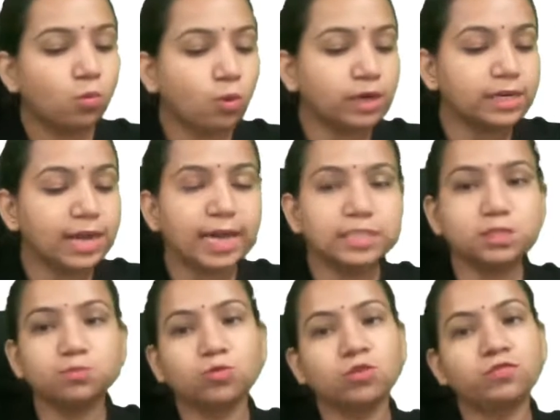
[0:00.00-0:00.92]
what
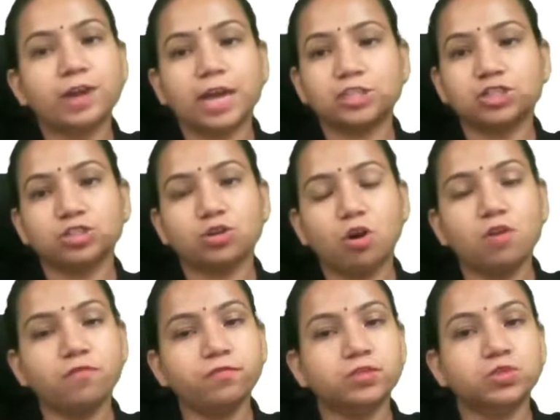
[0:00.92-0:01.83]
guys? Mole fraction
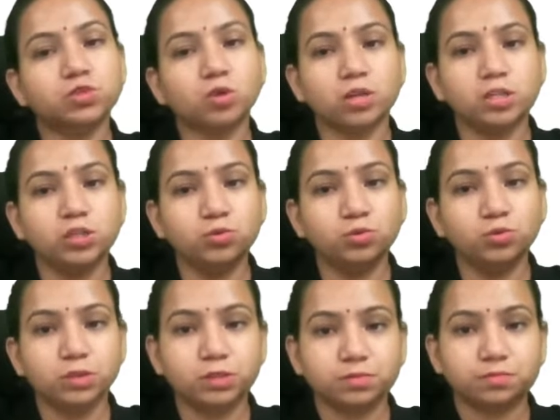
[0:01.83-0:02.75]
of
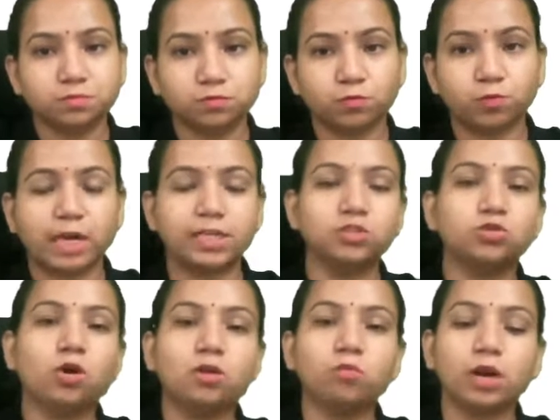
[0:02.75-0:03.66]
solute, that
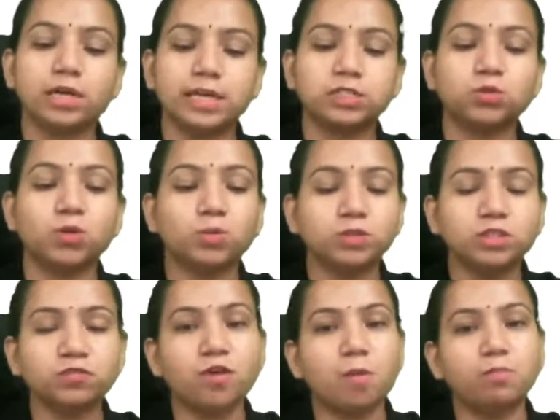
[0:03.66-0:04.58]
is non-volatile. So what
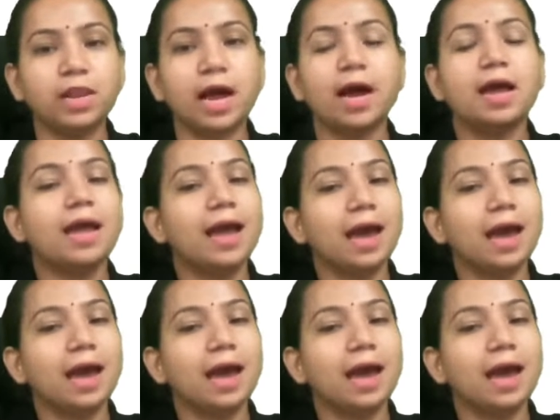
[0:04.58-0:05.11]
was the formula?